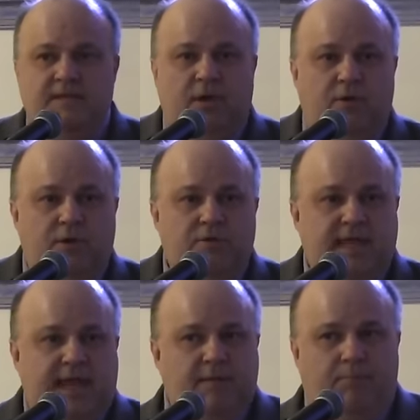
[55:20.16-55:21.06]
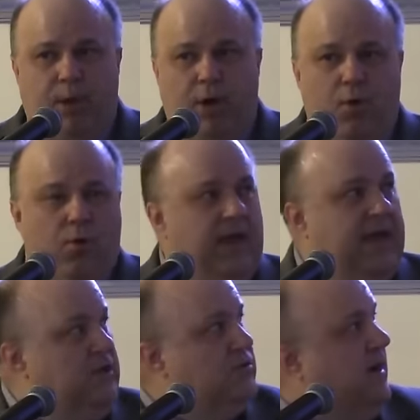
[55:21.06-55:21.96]
So you take the bone
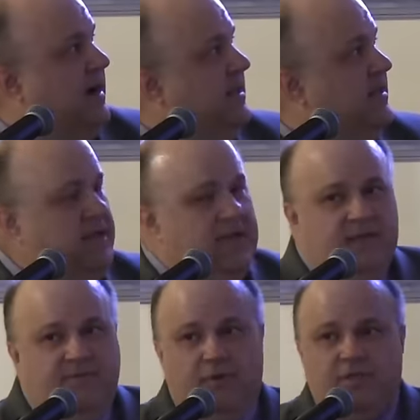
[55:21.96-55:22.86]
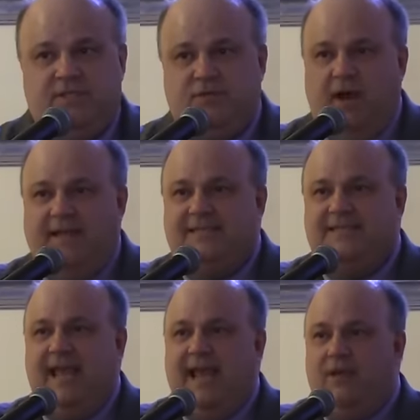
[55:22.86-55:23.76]
and you try to first try to
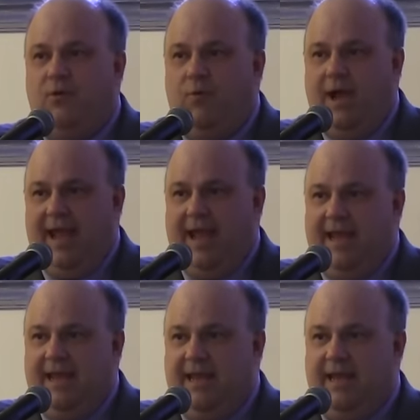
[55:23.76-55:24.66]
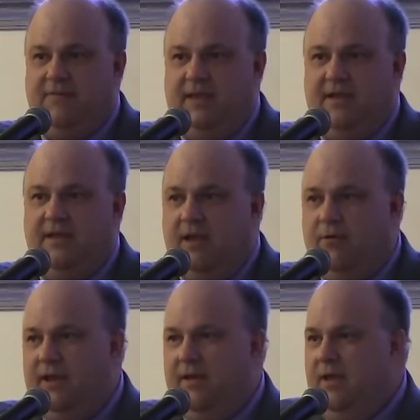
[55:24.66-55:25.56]
sand away any of the, you
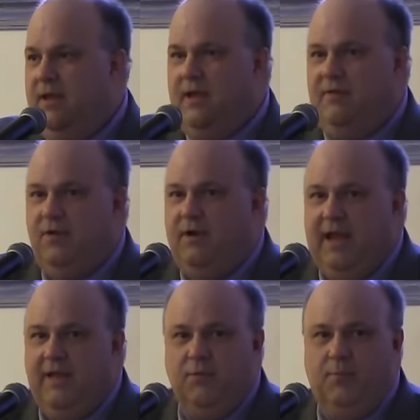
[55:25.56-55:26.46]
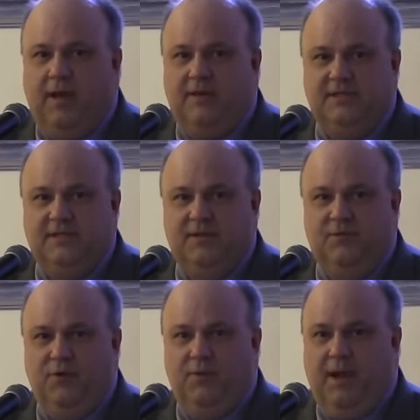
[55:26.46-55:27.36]
know, and if there are any anthropologists in
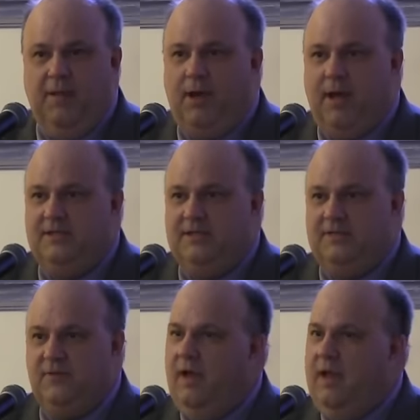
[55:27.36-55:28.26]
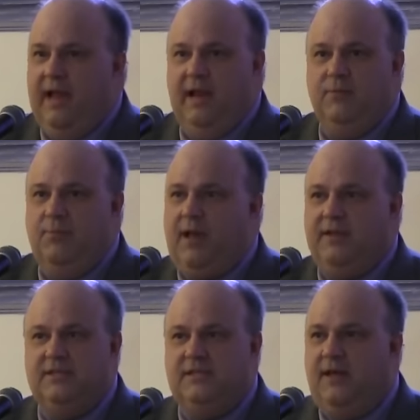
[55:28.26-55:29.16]
the room, I apologize.
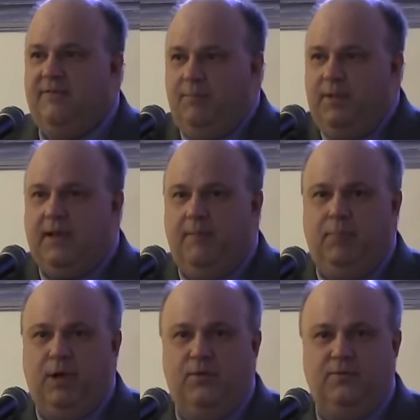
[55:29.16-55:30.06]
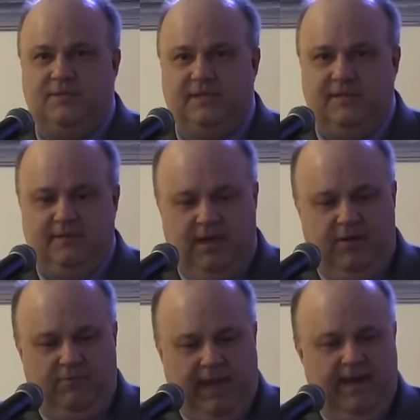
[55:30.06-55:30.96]
Anthropologists love to pick up bones and, you
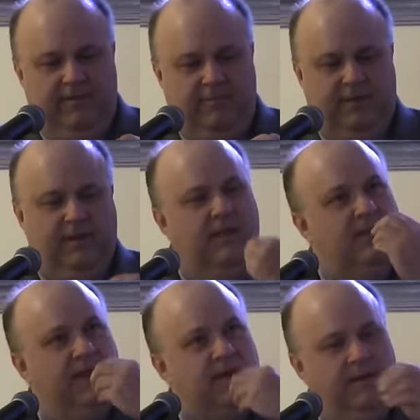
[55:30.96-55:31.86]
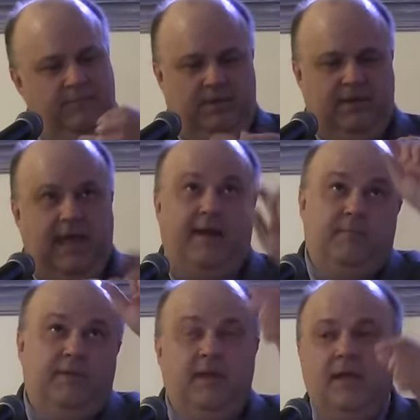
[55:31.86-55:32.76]
know, hand them, lick them, and look at
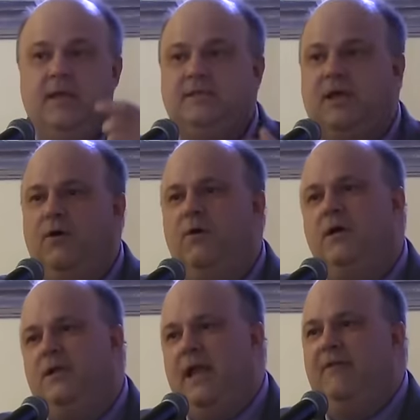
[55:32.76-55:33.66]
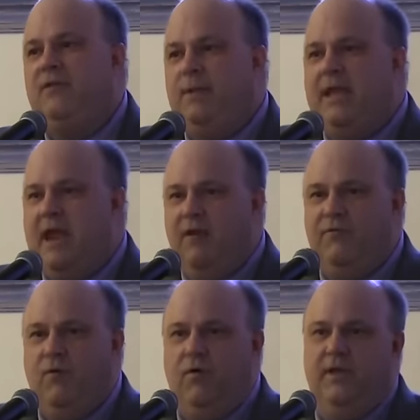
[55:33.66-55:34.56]
them. And so you have to be
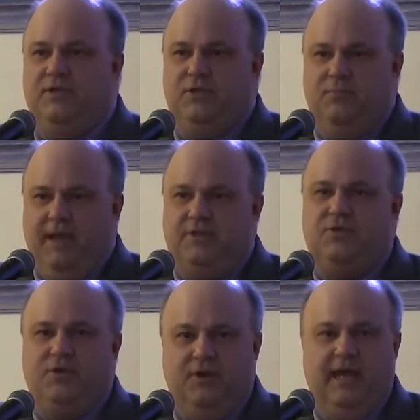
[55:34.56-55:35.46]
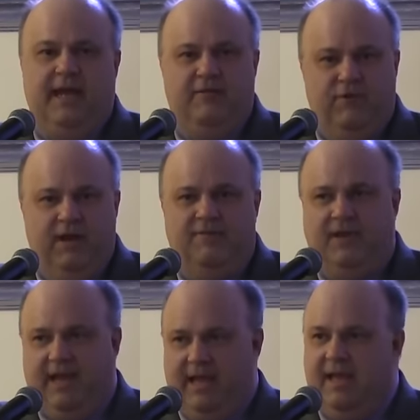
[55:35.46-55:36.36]
careful that you make sure you're getting rid
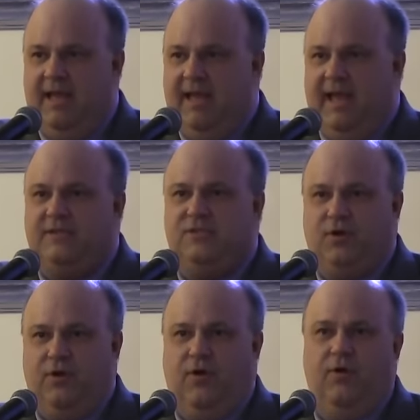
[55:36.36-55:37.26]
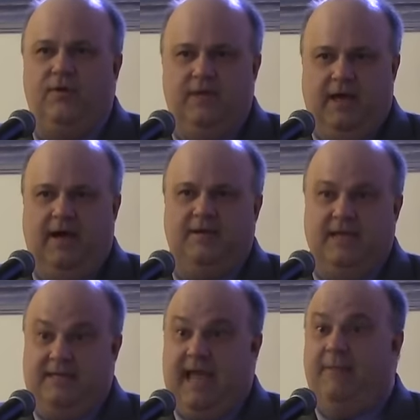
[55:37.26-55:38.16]
of any external uh,
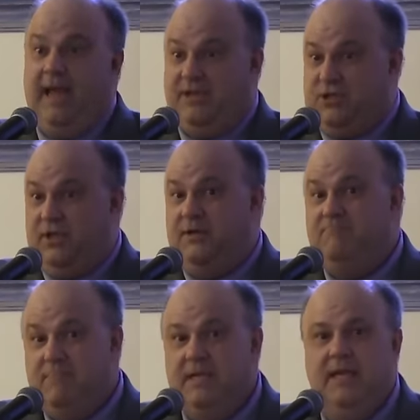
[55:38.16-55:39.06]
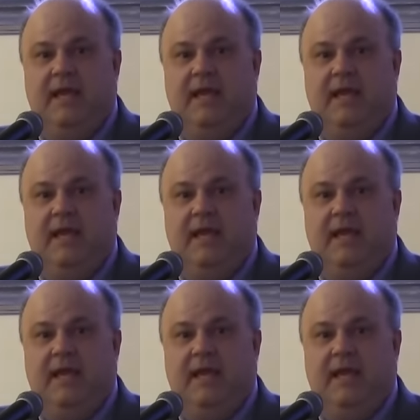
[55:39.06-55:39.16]
contamination.